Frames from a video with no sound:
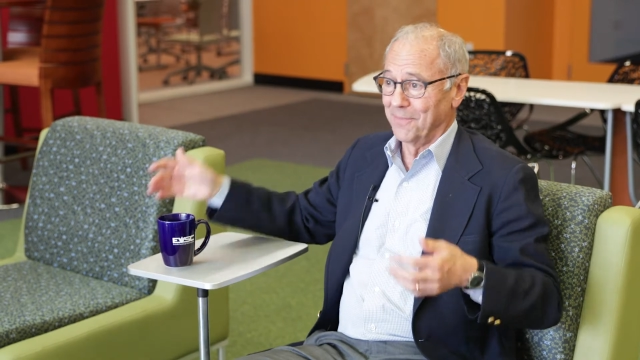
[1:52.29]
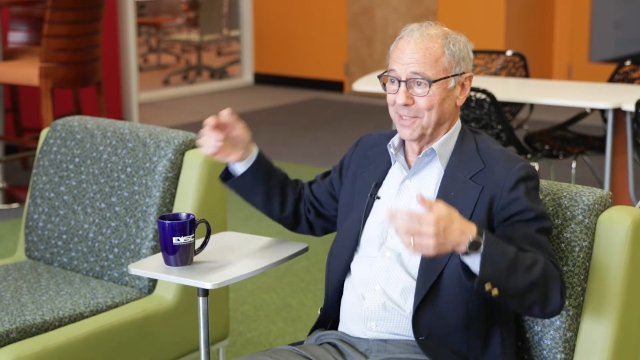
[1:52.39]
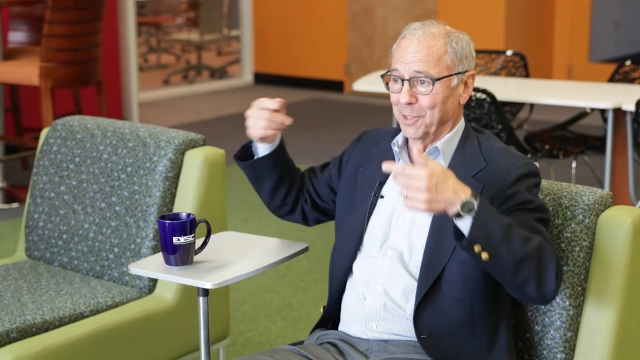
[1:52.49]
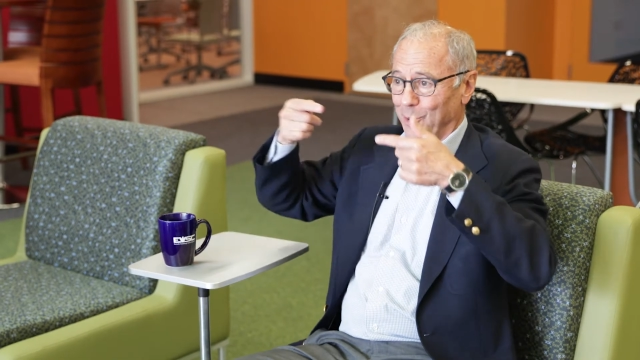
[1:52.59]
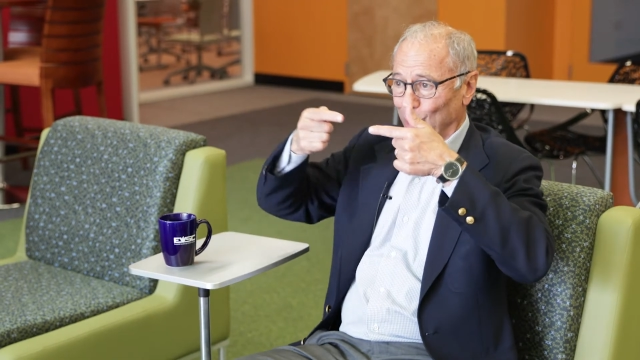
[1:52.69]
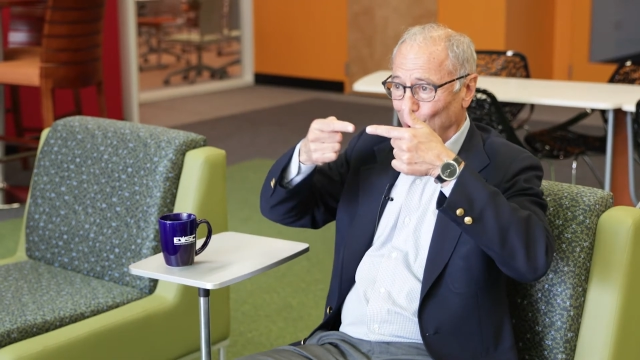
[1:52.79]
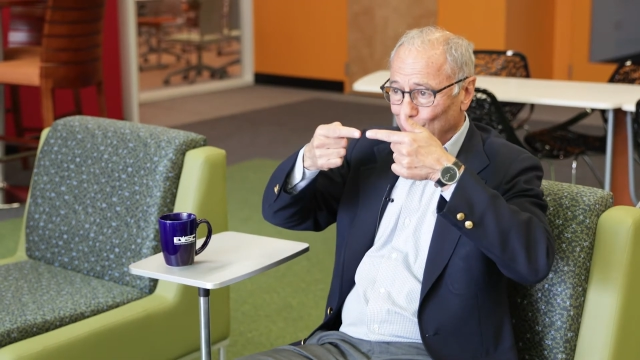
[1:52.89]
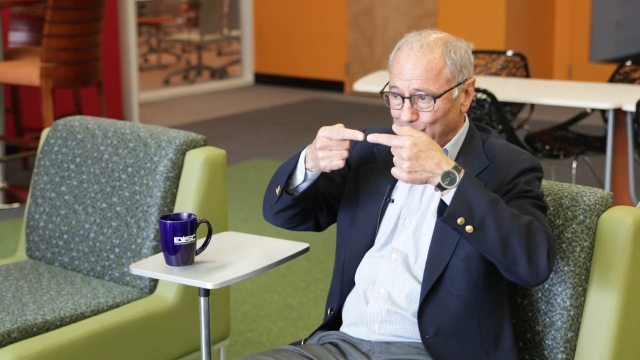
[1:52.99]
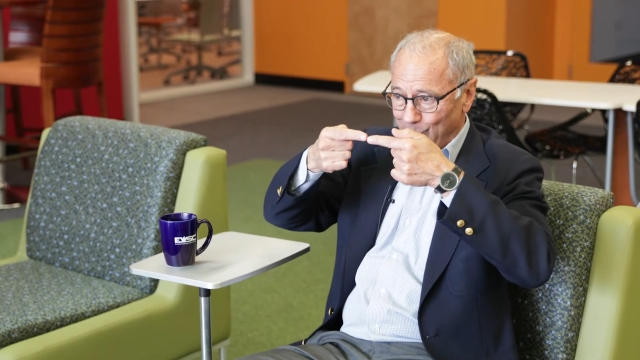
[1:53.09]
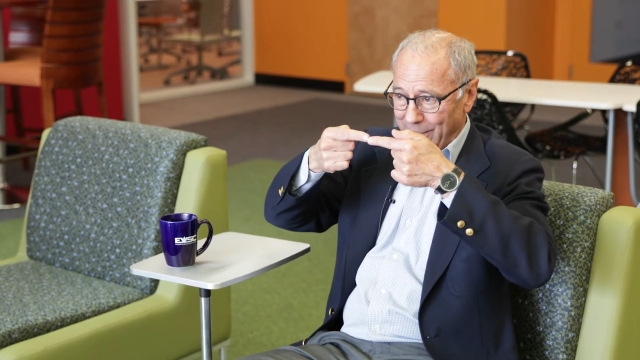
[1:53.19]
that are going to
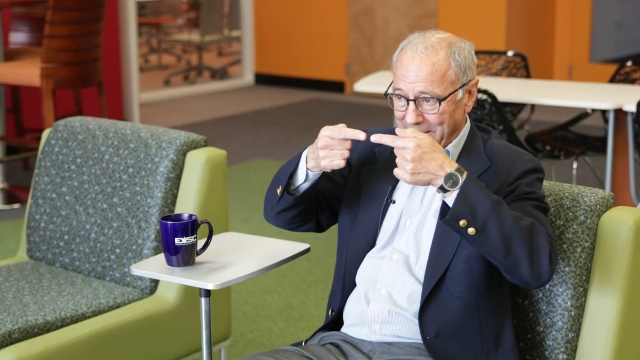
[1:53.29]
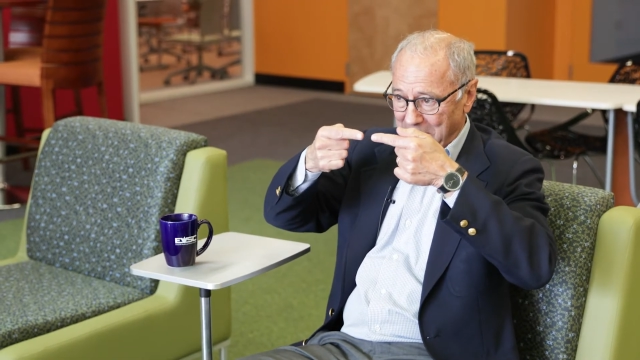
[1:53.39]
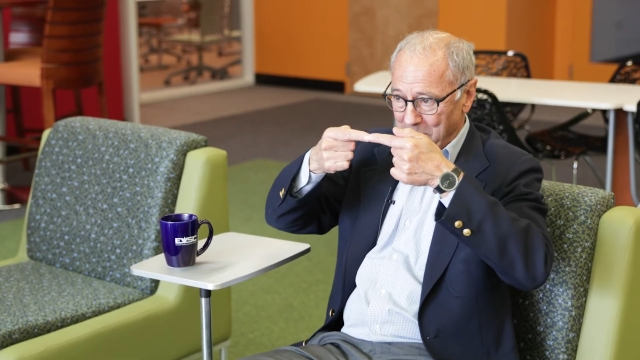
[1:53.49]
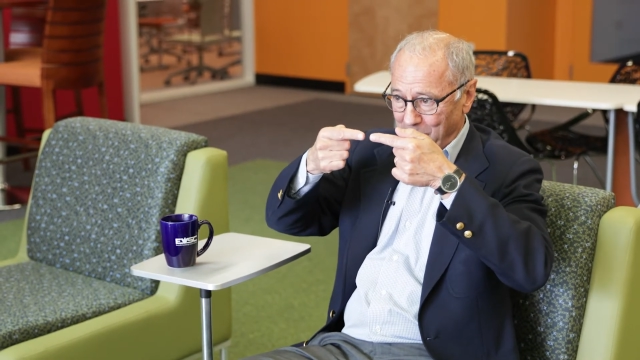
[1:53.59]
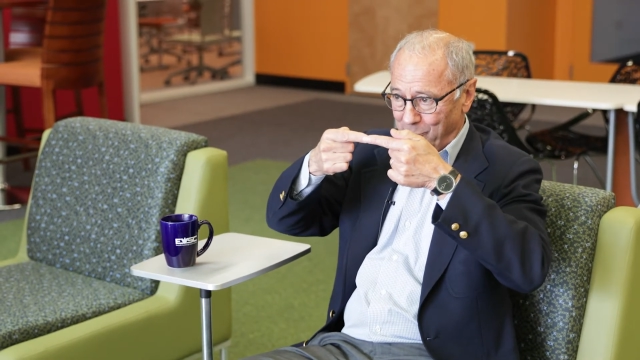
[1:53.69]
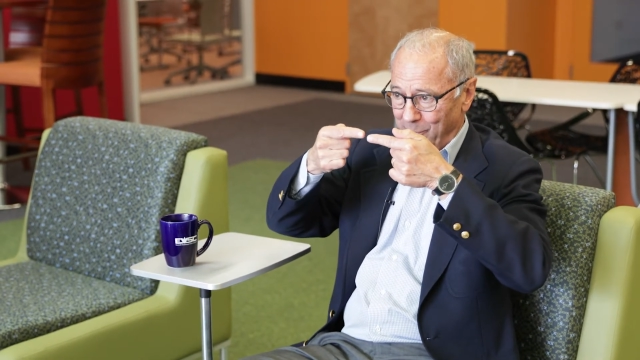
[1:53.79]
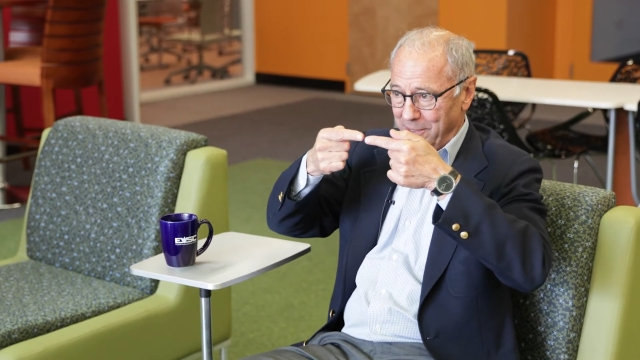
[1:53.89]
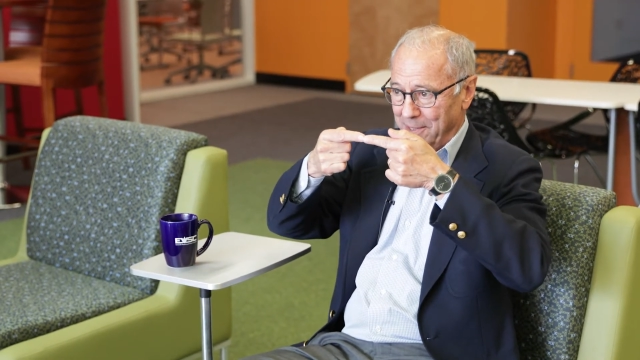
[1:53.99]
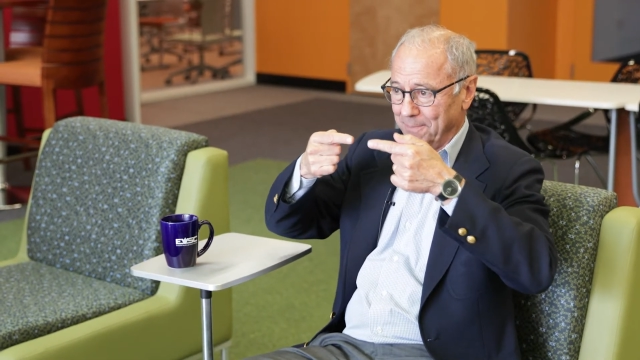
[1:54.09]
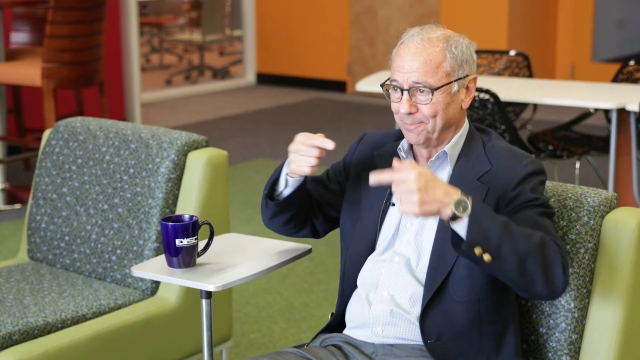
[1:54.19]
alter that chemistry
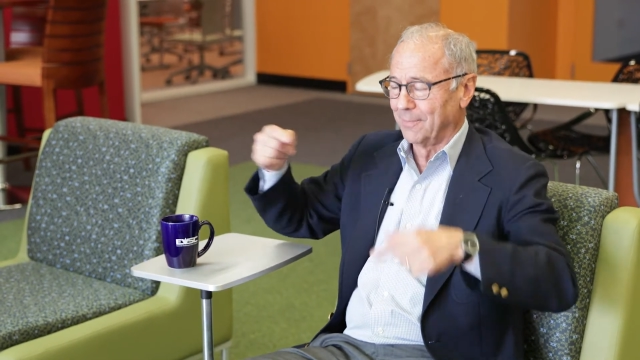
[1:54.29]
there.